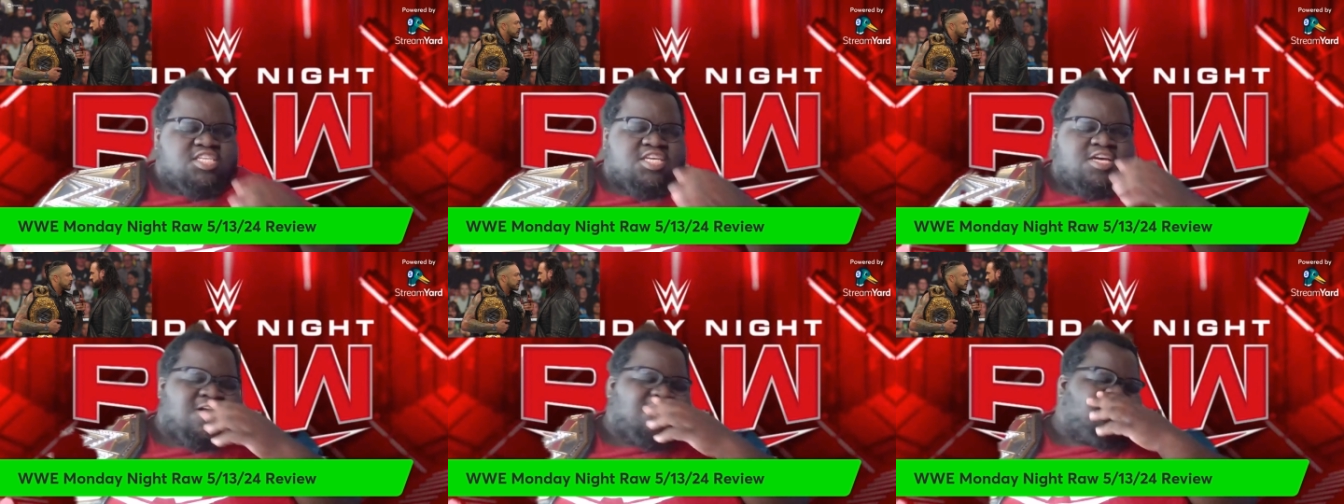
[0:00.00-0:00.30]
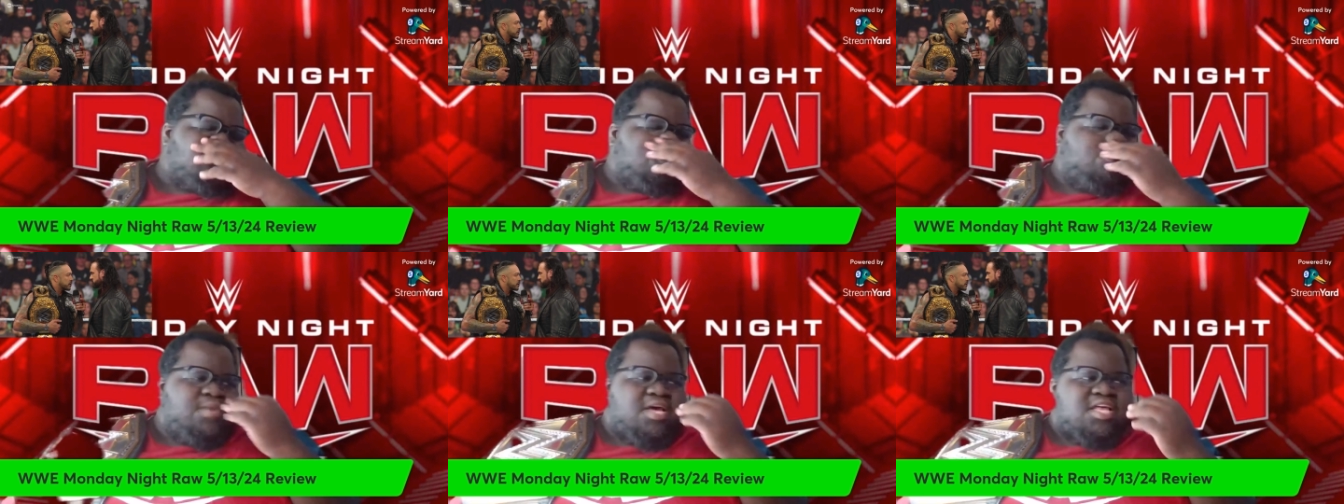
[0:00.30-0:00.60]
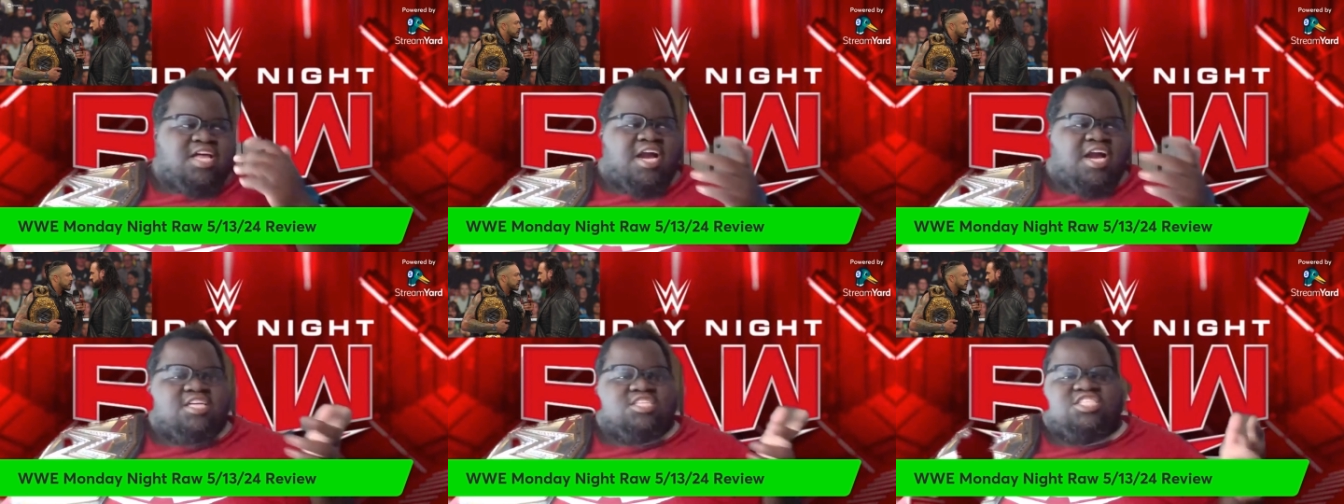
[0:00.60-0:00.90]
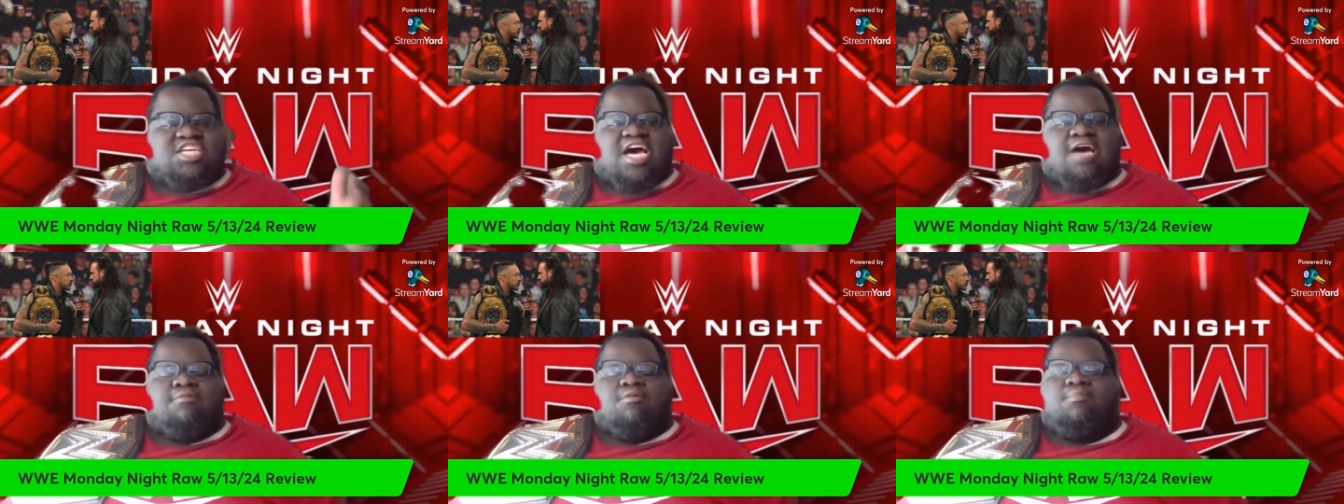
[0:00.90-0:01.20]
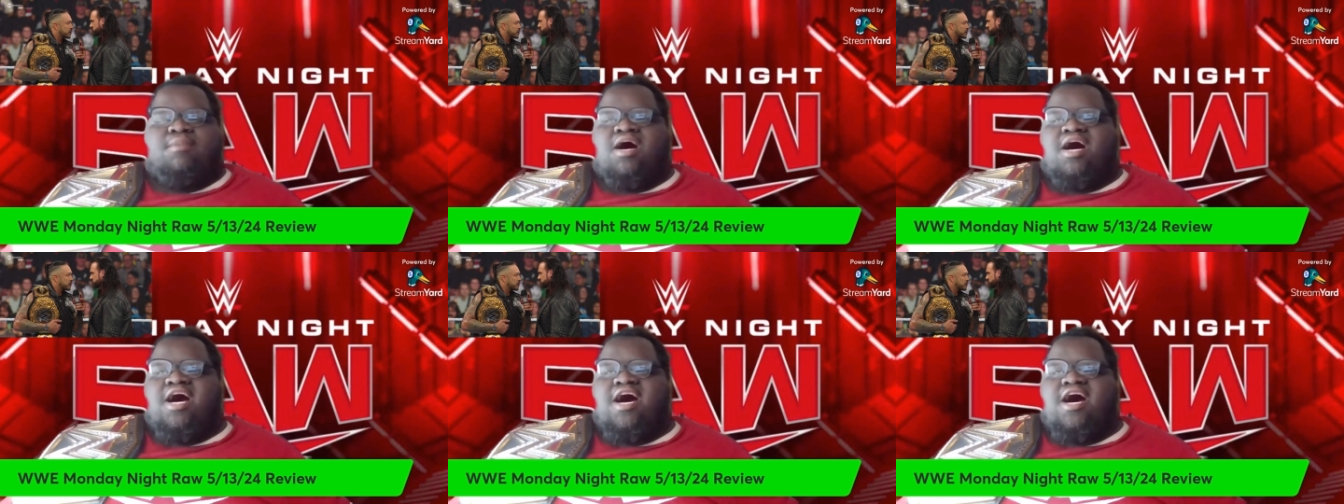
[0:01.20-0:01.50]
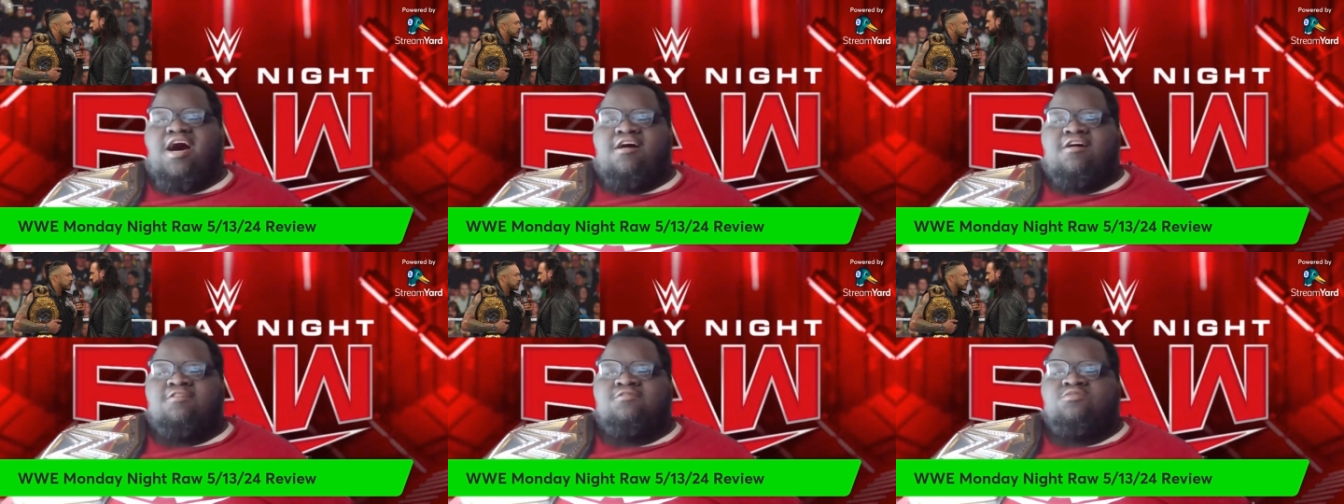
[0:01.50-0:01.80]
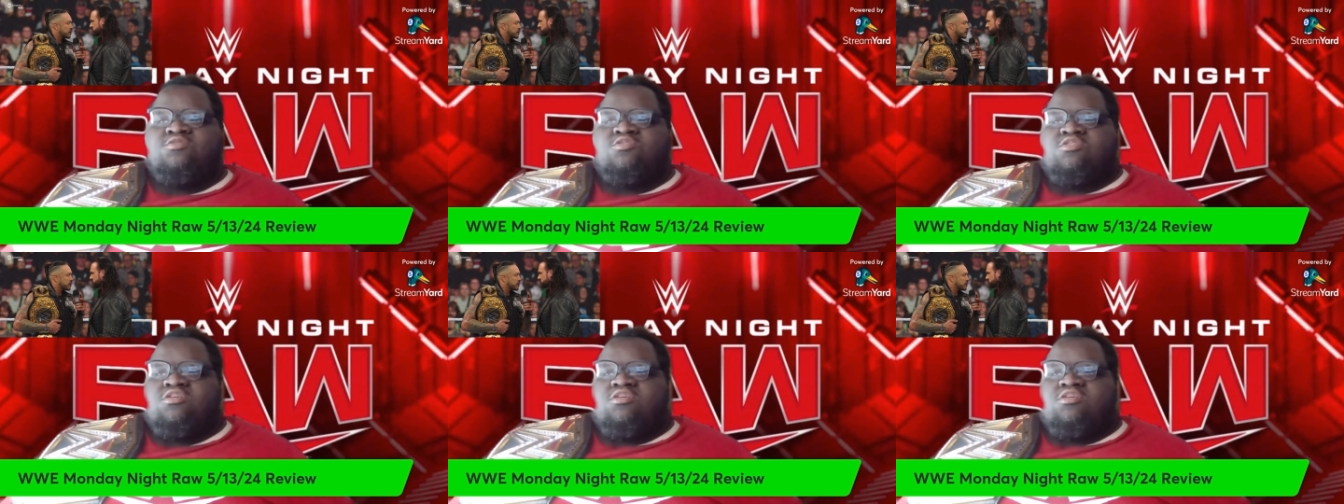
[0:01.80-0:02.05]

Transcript: He also made like a job about how